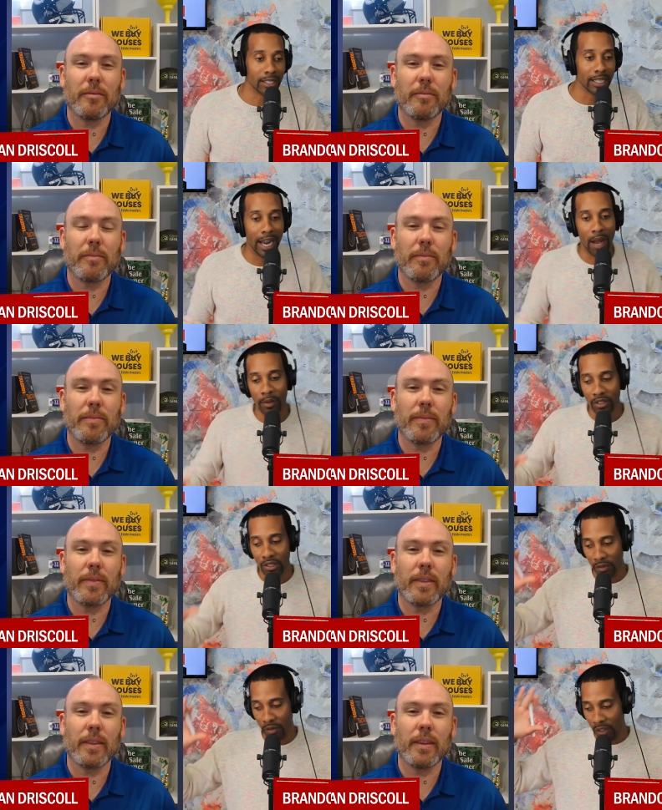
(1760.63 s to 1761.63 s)
Speaker 1: And I, want you
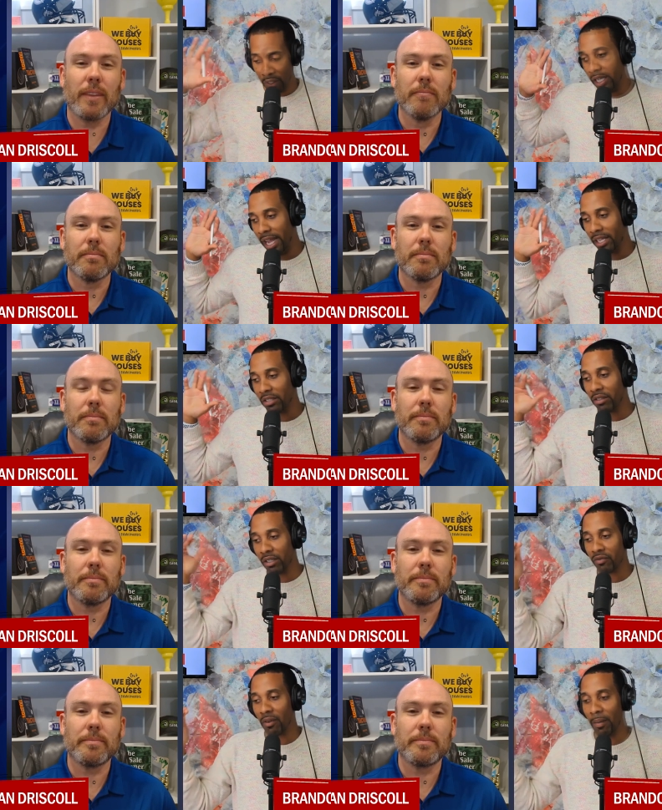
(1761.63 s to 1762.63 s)
to answer
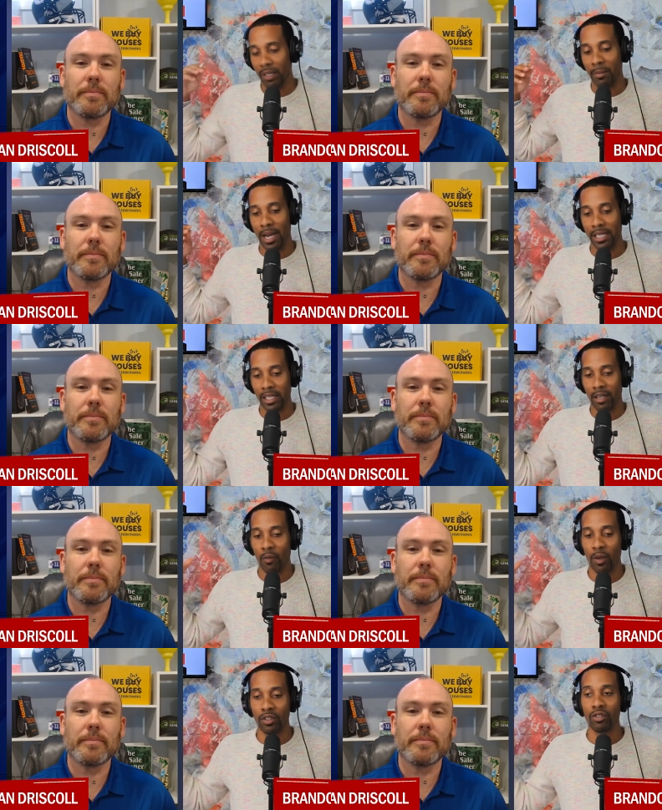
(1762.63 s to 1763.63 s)
this from the mindset of
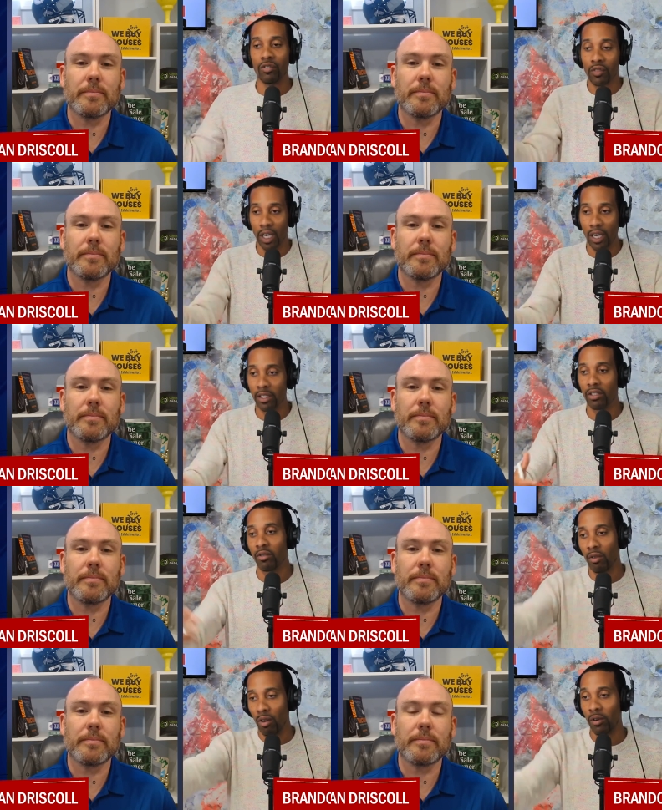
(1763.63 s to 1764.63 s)
what you've done to
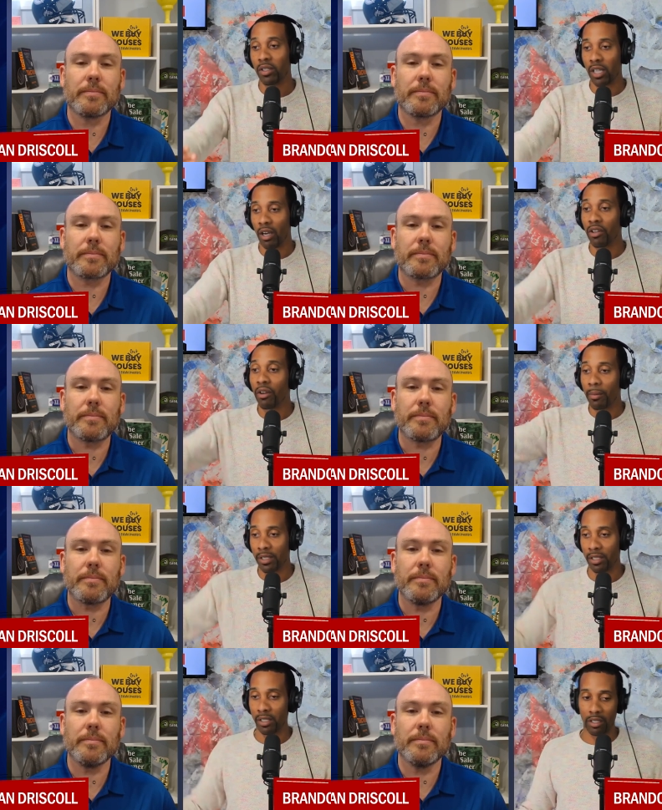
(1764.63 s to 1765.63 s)
grow and scale your
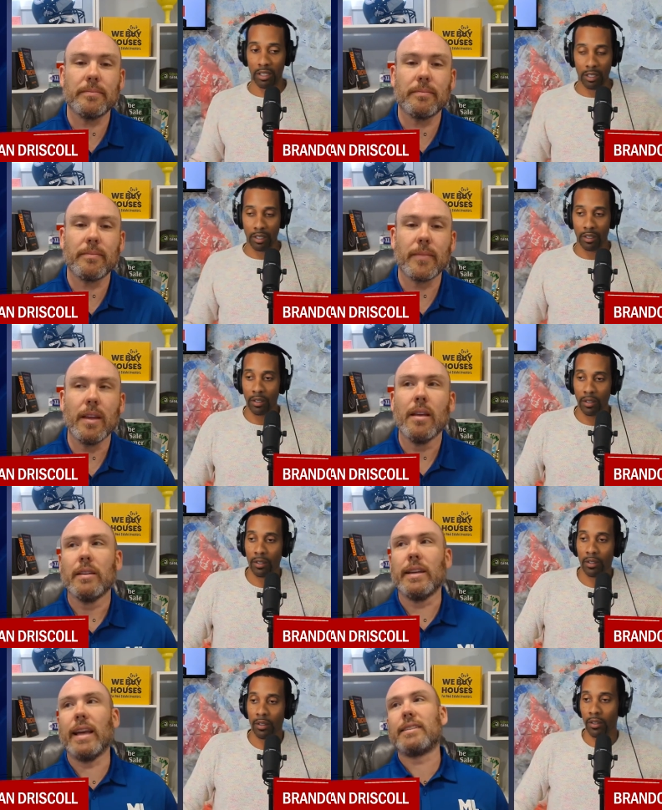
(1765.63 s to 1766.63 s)
business.
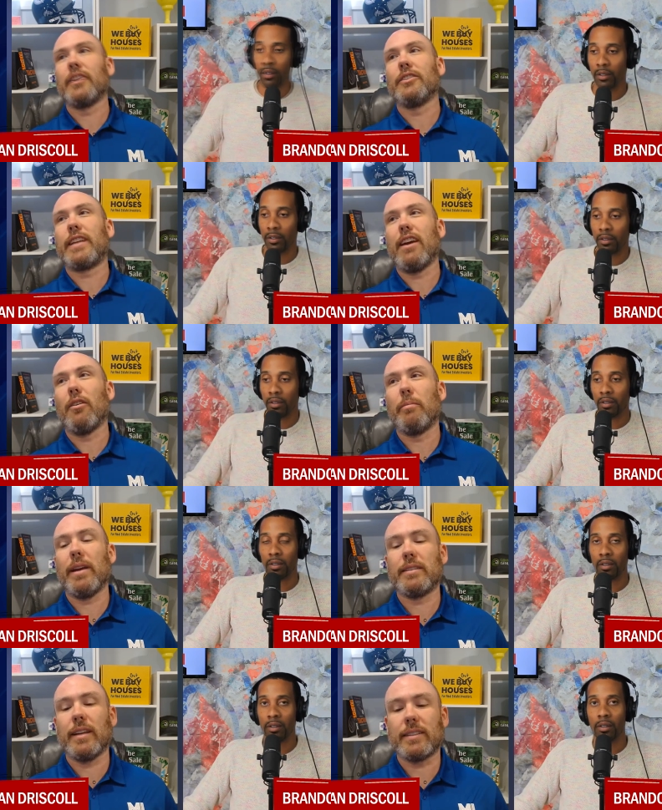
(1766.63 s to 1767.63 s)
Speaker 2: Yes. So scaling
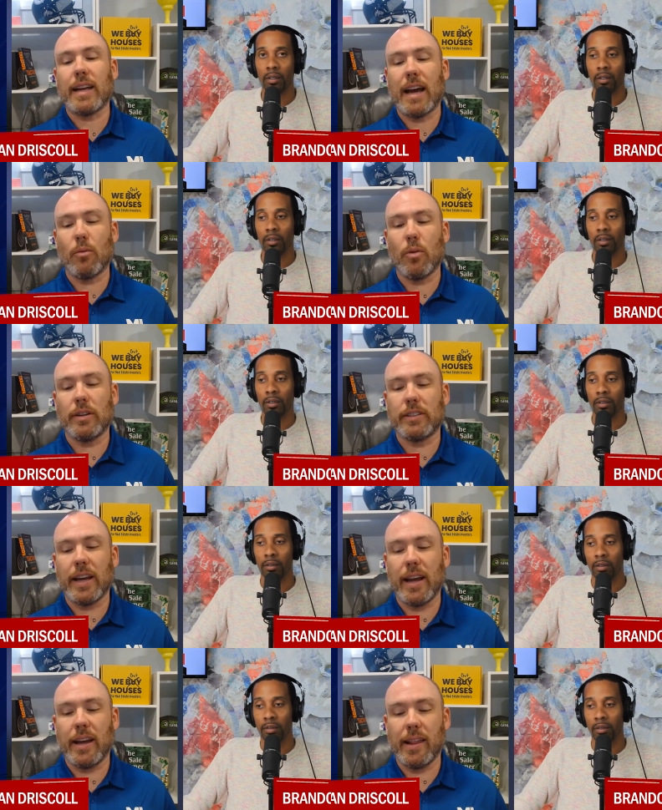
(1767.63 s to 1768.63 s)
business, I would
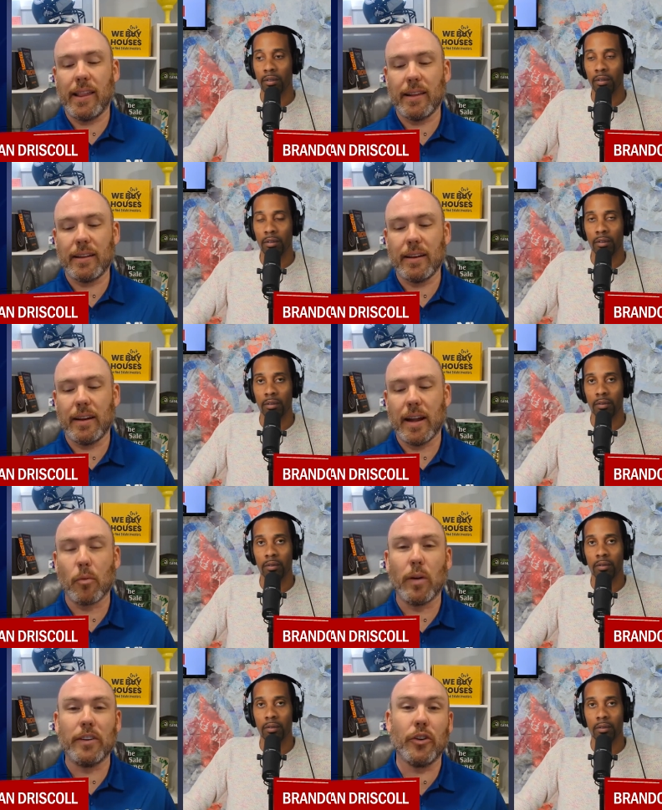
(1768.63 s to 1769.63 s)
say
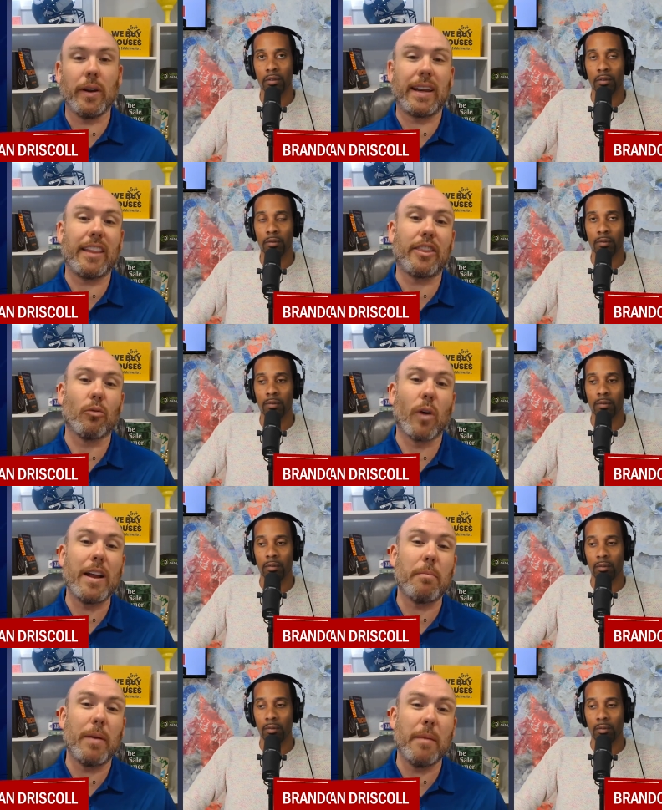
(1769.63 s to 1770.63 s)
number one, do it. Get the
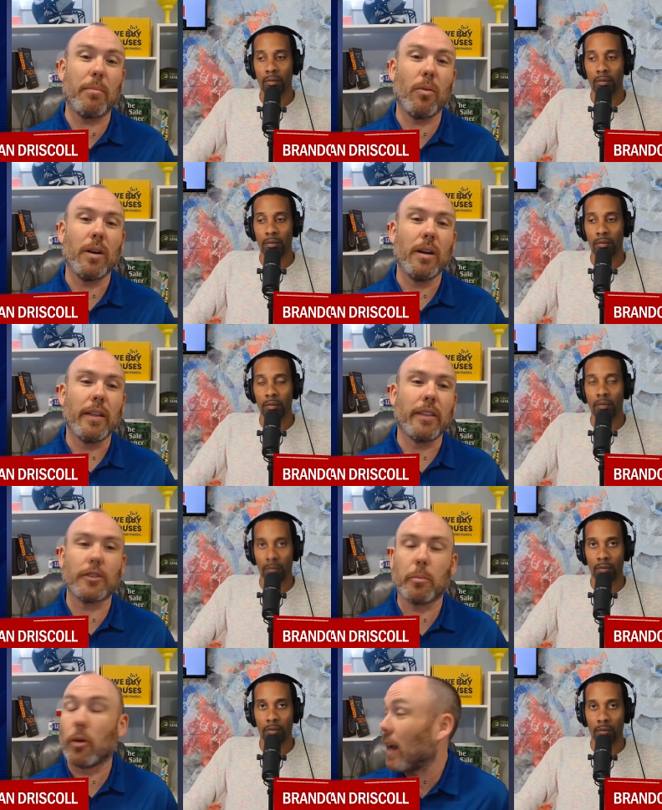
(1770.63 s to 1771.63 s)
right people.
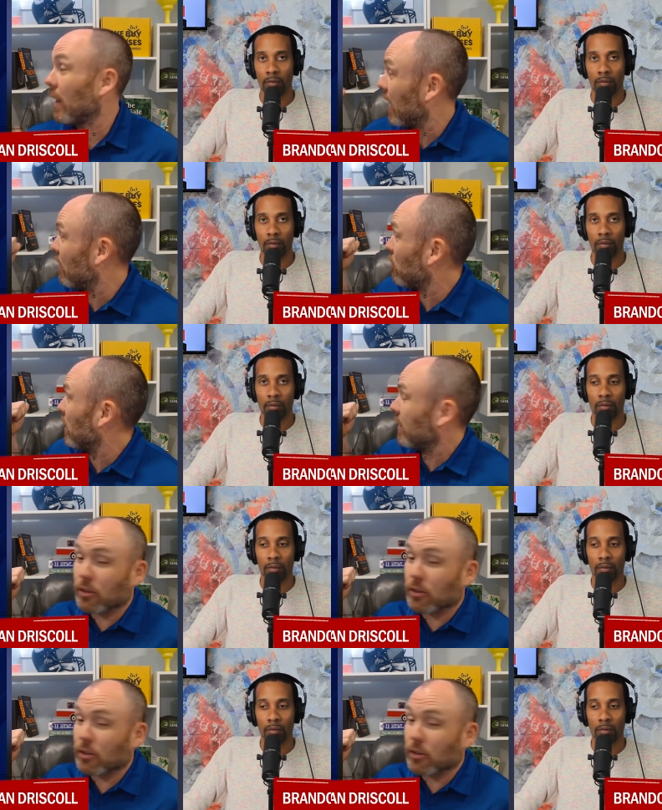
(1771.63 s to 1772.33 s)
There's a book I have it right